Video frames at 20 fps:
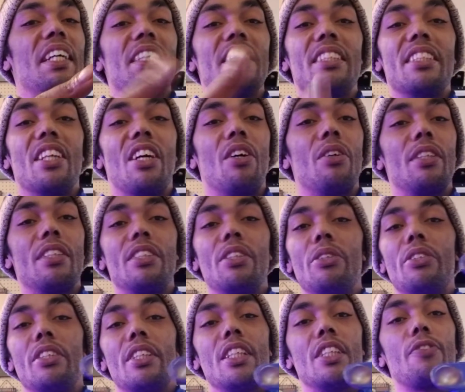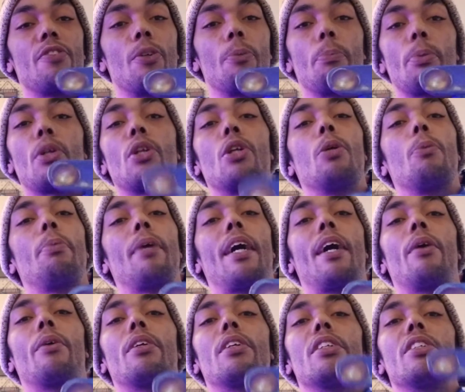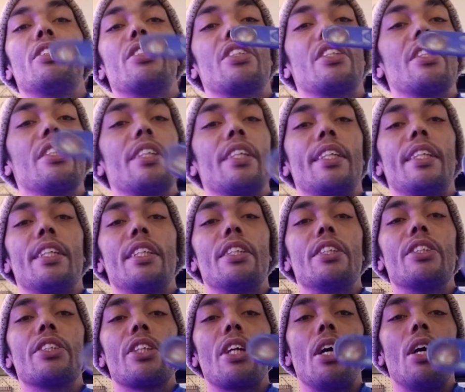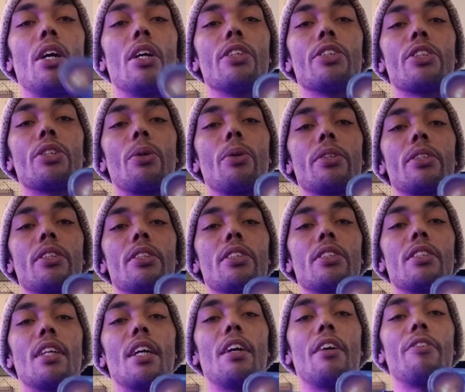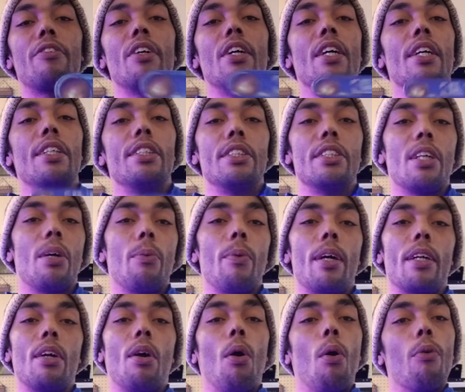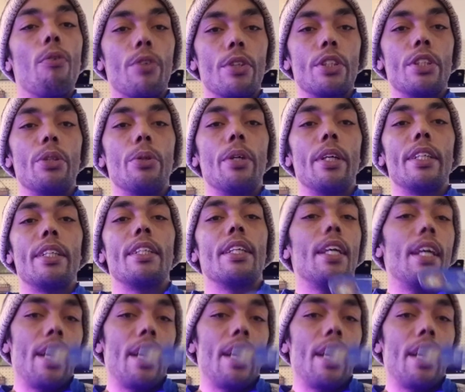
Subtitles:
you know, use these for pearl powders, glitters, all sorts of stuff. You don't want to overdo it.